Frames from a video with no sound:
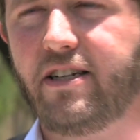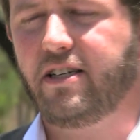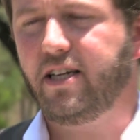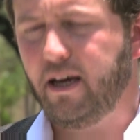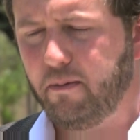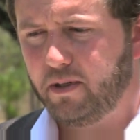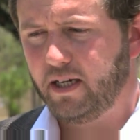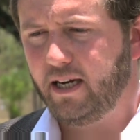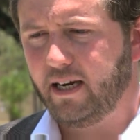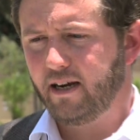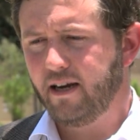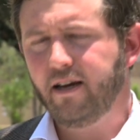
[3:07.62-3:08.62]

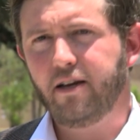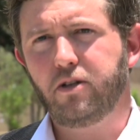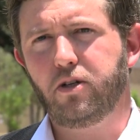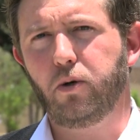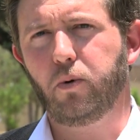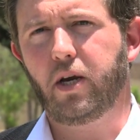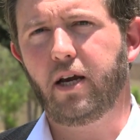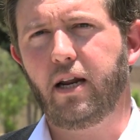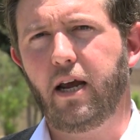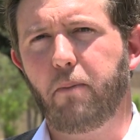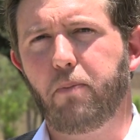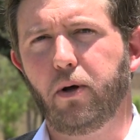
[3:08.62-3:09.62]
attempting to get
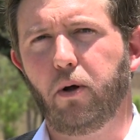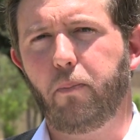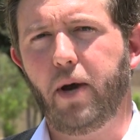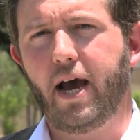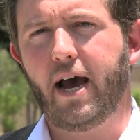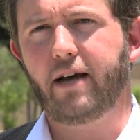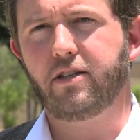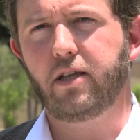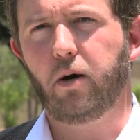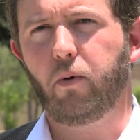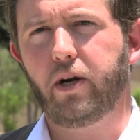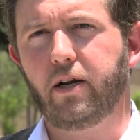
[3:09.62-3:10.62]
a bill passed
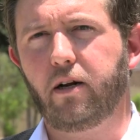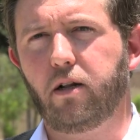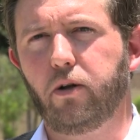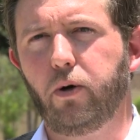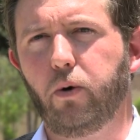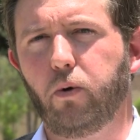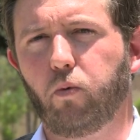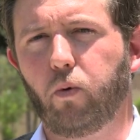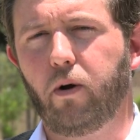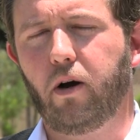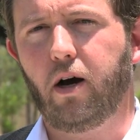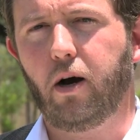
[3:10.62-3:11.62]
that would include
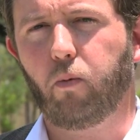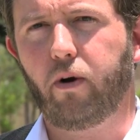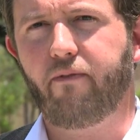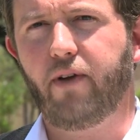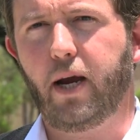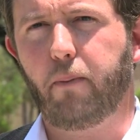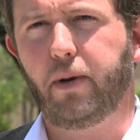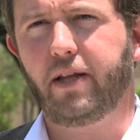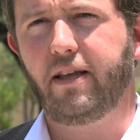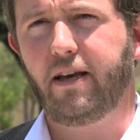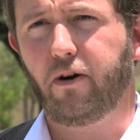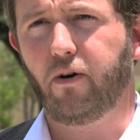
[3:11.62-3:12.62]
uh, revamping
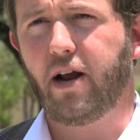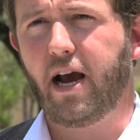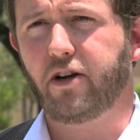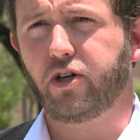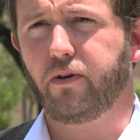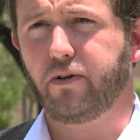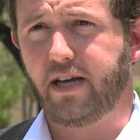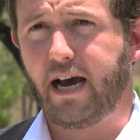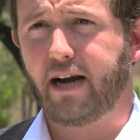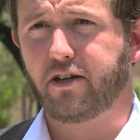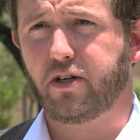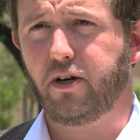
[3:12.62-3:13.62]
the international
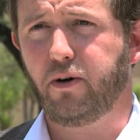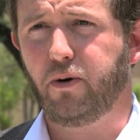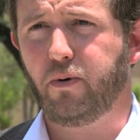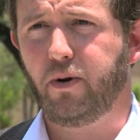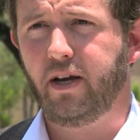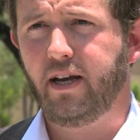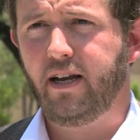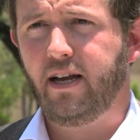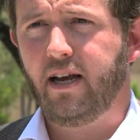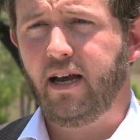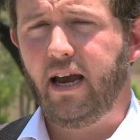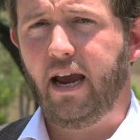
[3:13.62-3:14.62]
tax code. Okay.
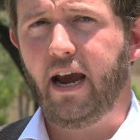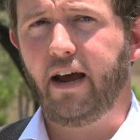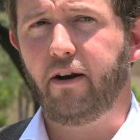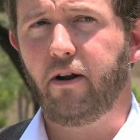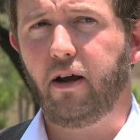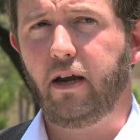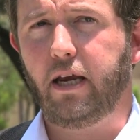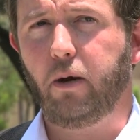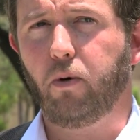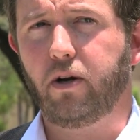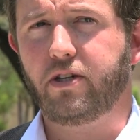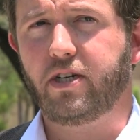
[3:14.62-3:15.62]
And he
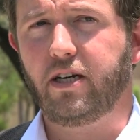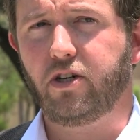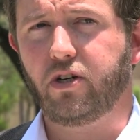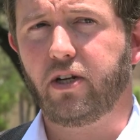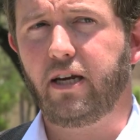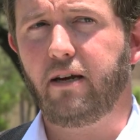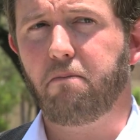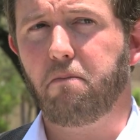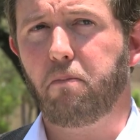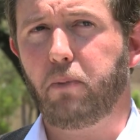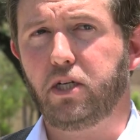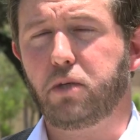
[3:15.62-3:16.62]
would essentially
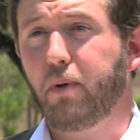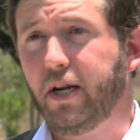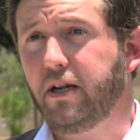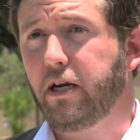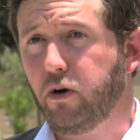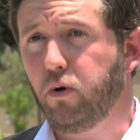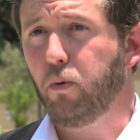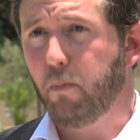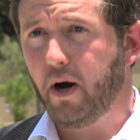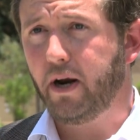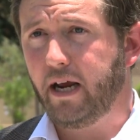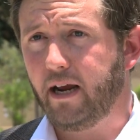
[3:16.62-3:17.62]
be spending new
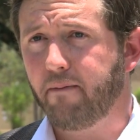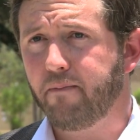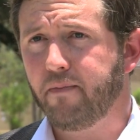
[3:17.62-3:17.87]
money